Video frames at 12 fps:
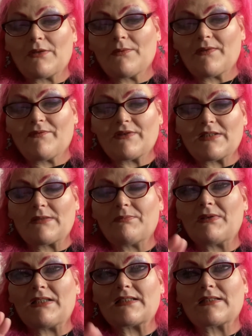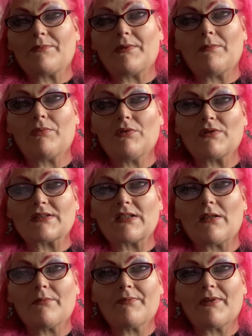If you did, please give me a pause
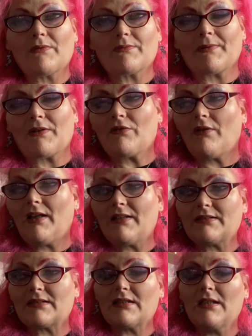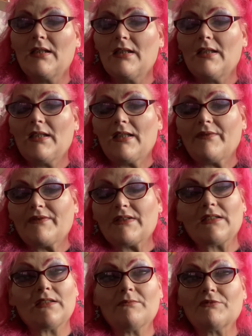up. That would be grand. If you
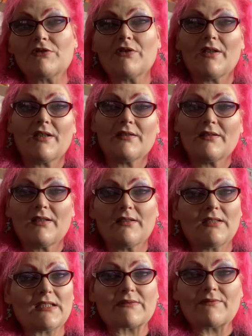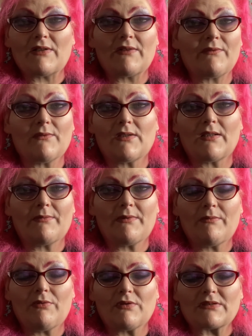didn't enjoy it, then that's fine. If you want to give me a
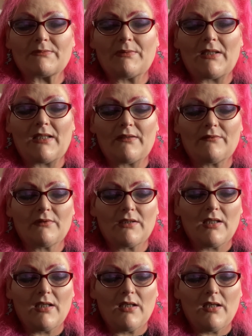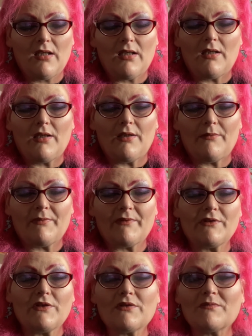pause down. If you're
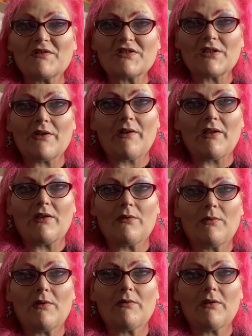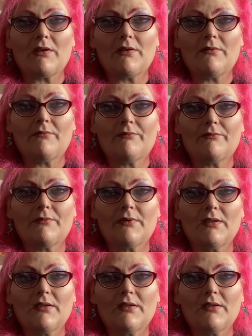new to my channel, hello, welcome.